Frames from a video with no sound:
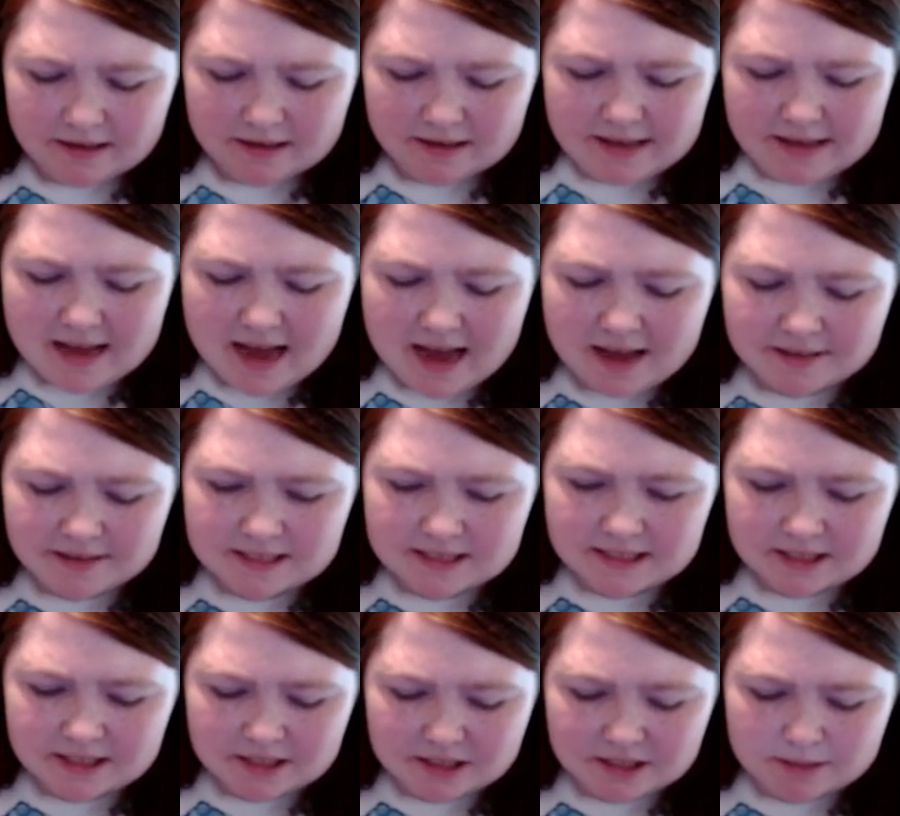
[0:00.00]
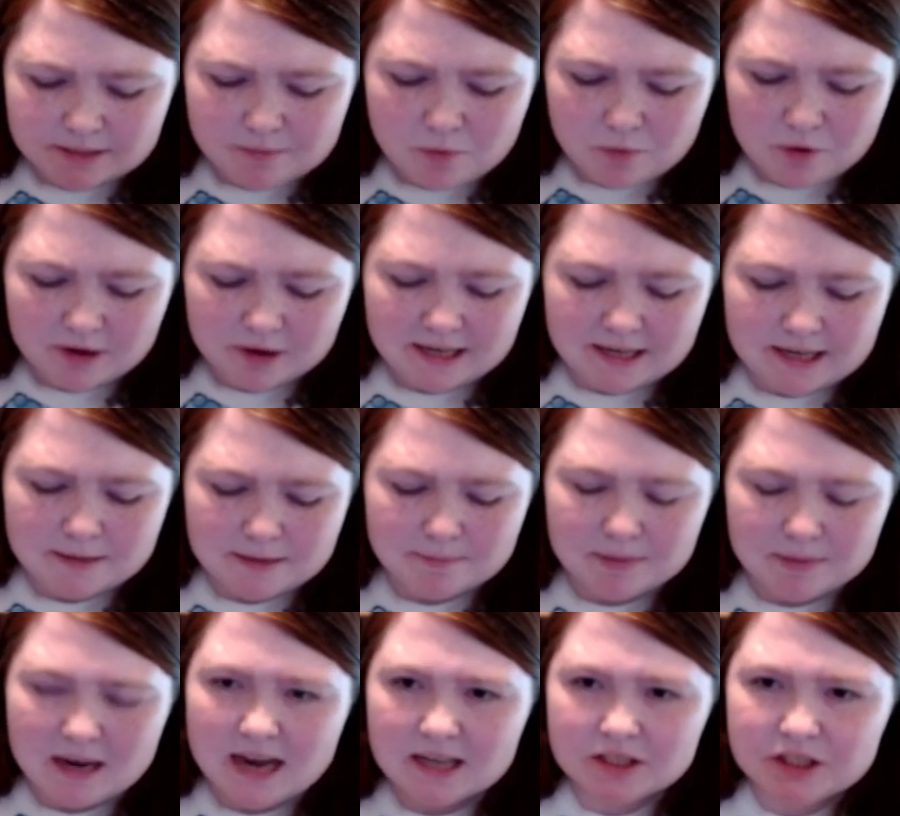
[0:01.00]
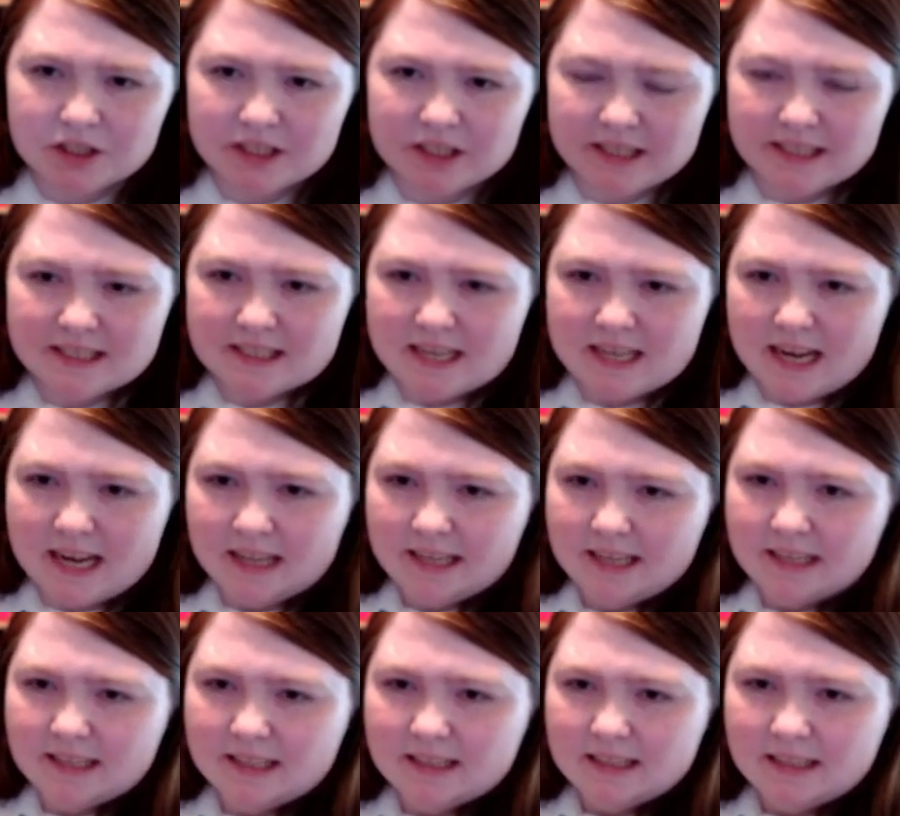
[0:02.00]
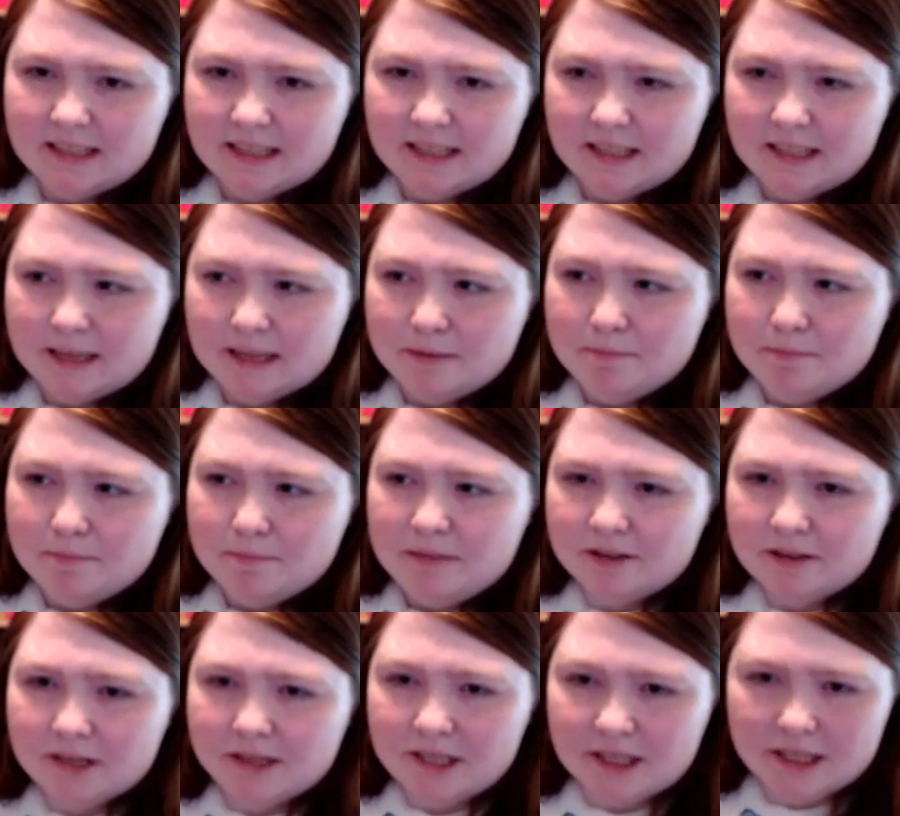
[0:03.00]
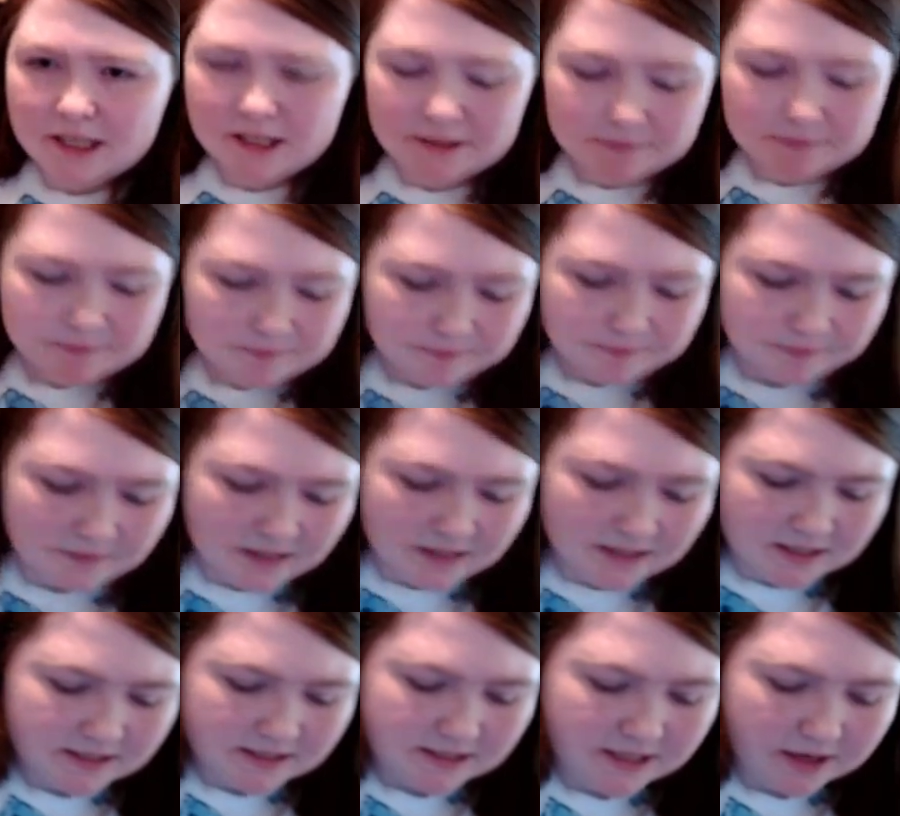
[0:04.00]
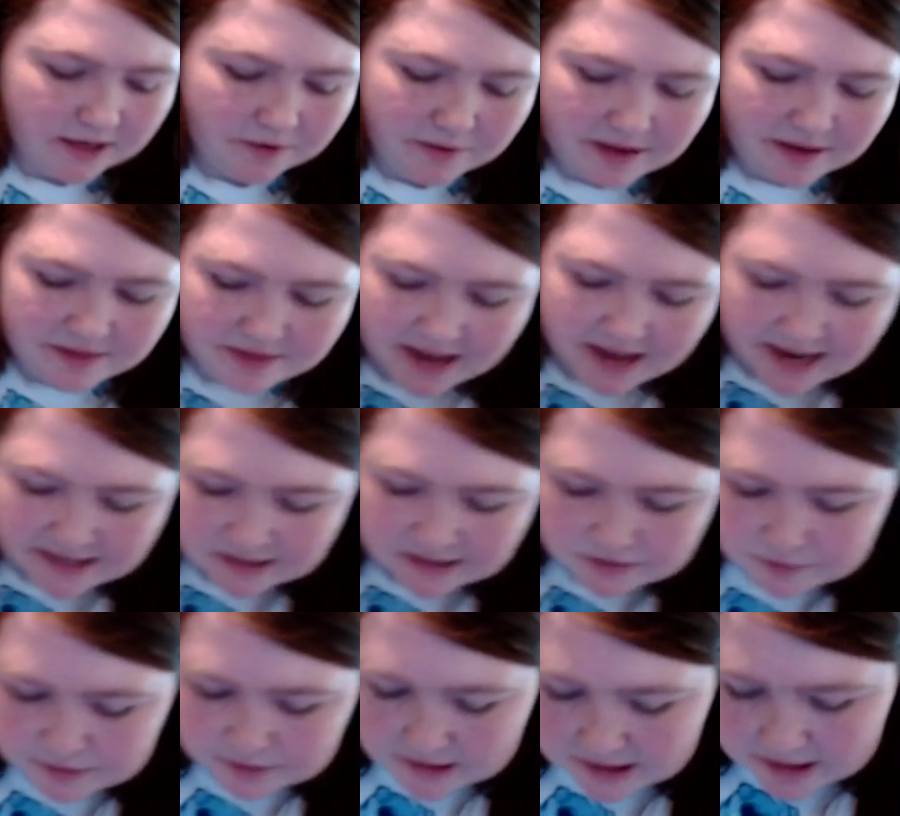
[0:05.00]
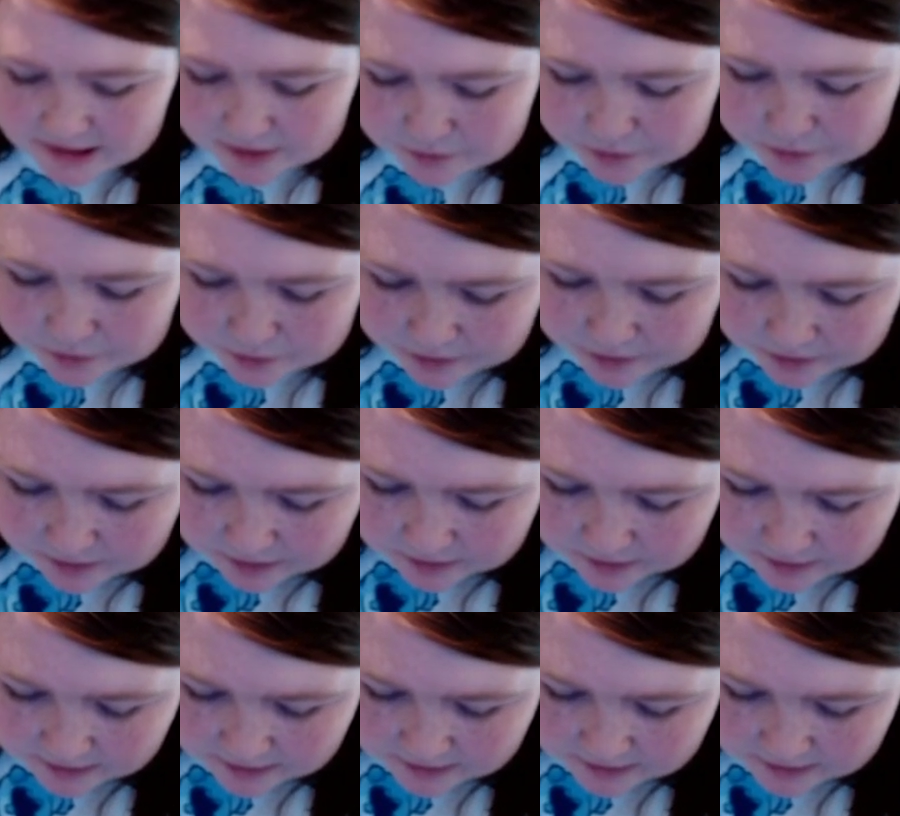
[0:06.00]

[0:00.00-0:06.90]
Yeah, this is just some more like blush, and it's got like a little mirror. So that is really cool.